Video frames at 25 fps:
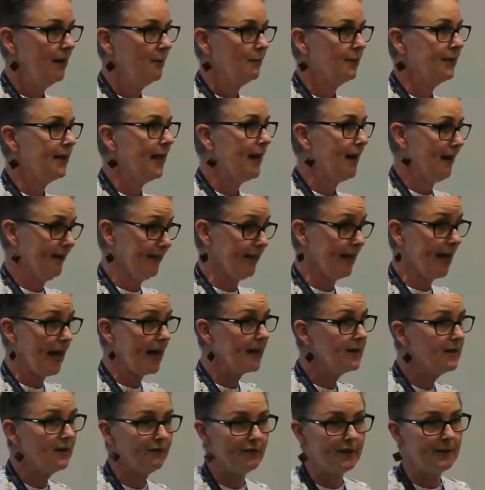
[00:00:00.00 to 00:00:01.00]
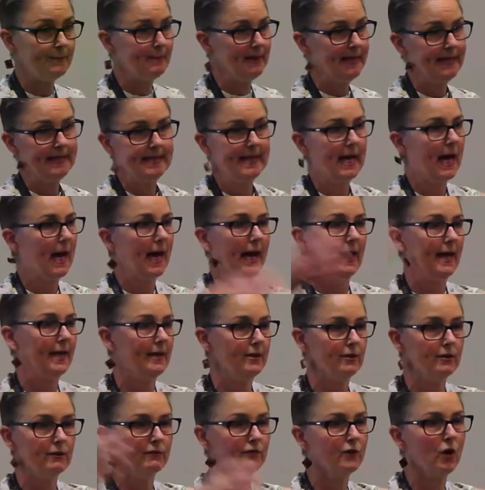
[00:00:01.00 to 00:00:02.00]
But then at the end of a big
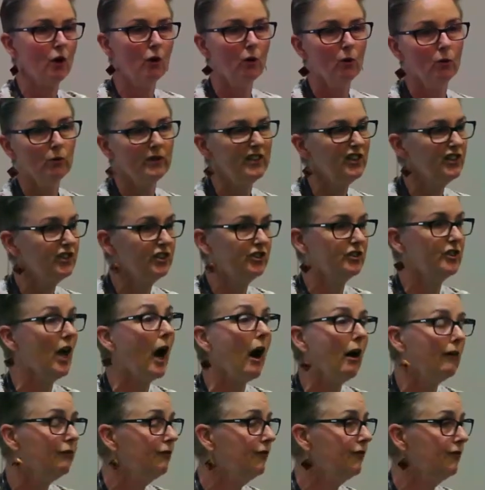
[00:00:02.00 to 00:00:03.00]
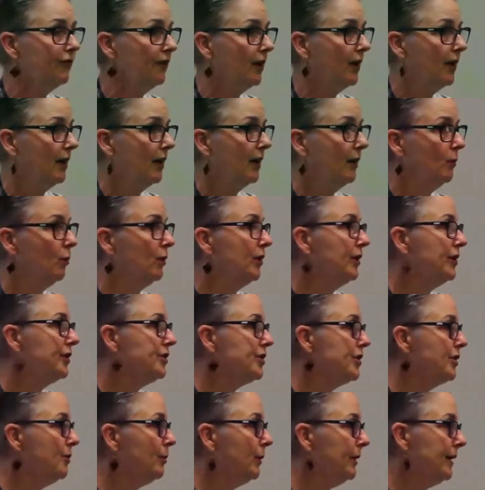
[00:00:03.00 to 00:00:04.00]
day, you've got all this stuff what do you
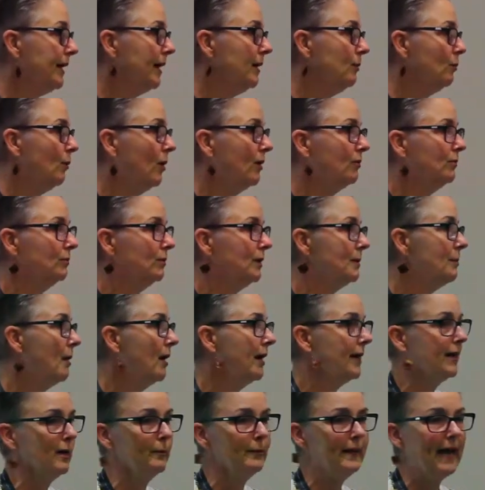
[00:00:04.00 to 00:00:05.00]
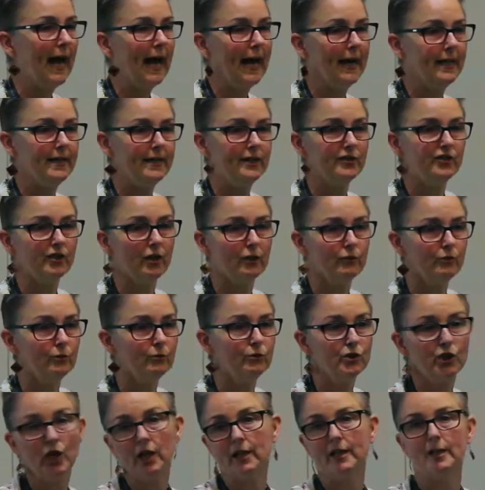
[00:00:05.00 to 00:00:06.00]
do with it? Well, it might come in handy, so
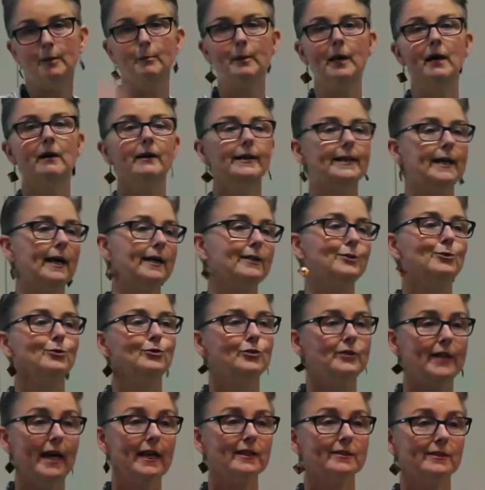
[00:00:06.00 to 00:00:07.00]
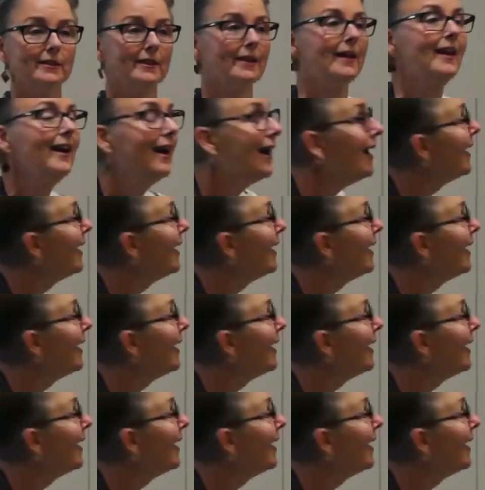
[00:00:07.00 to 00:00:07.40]
you chuck it behind Hazel's desk.